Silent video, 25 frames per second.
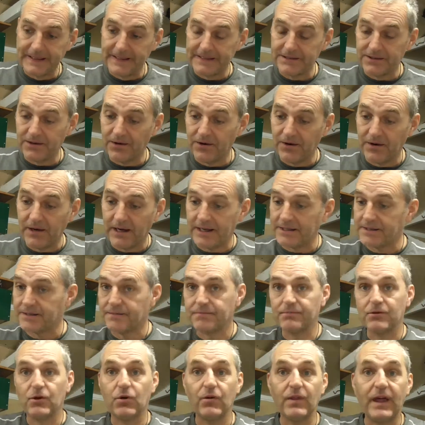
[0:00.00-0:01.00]
So I
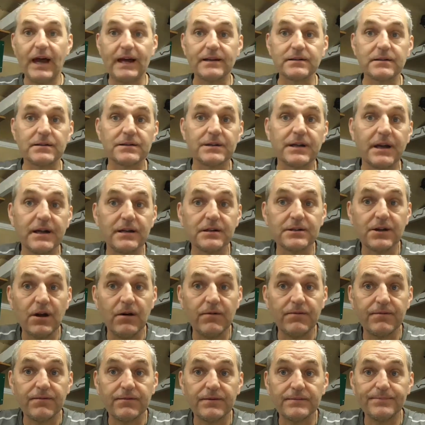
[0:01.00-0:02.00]
cut the handle scales
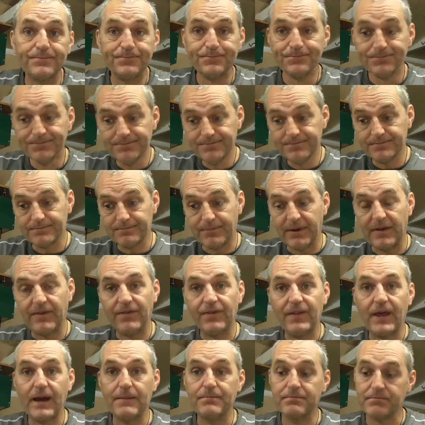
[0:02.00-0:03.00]
off,
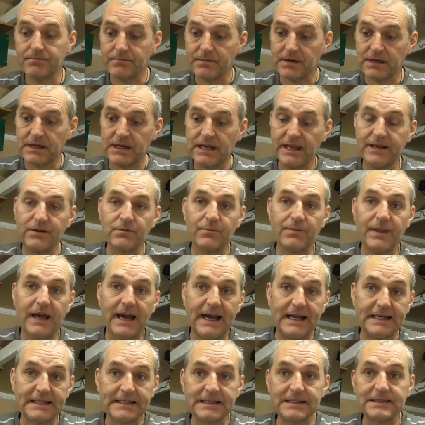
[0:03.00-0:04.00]
bin them, cleaned up the
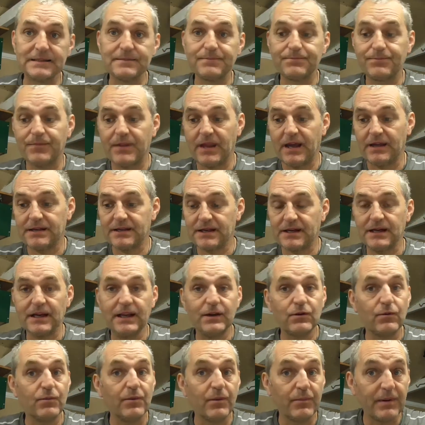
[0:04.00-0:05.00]
handle, had to
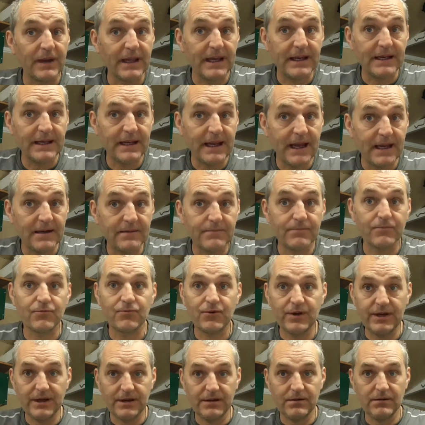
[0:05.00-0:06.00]
clean up the blade again,
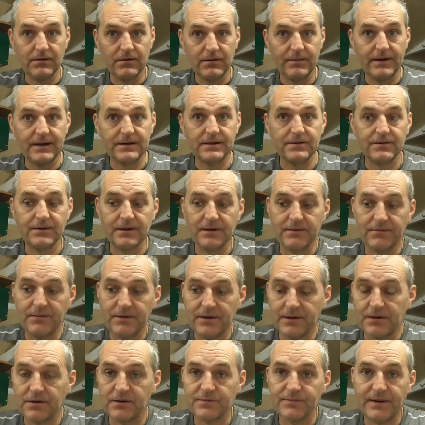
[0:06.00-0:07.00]
go back to the
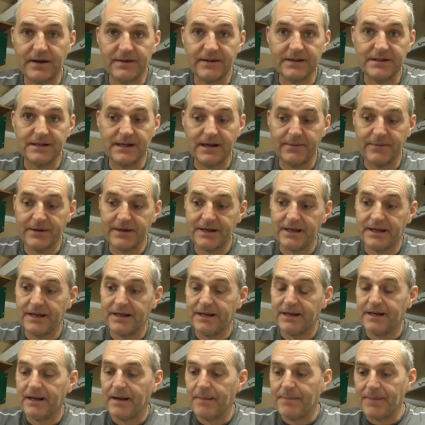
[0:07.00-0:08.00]
blade, because by the time I'd
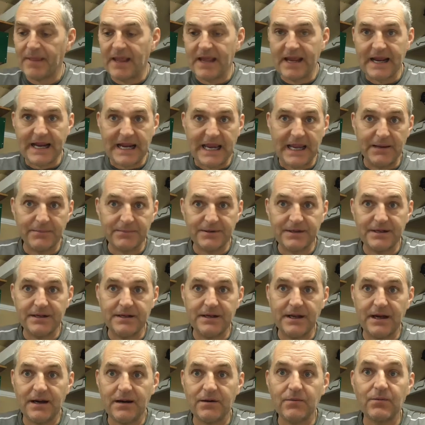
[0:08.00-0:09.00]
clamped
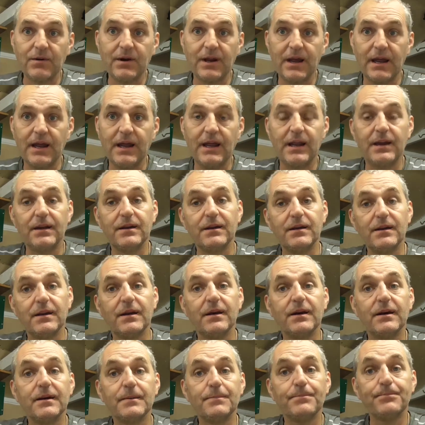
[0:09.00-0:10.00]
it down
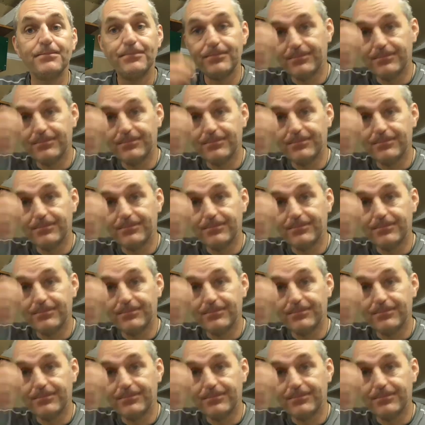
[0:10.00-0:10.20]
and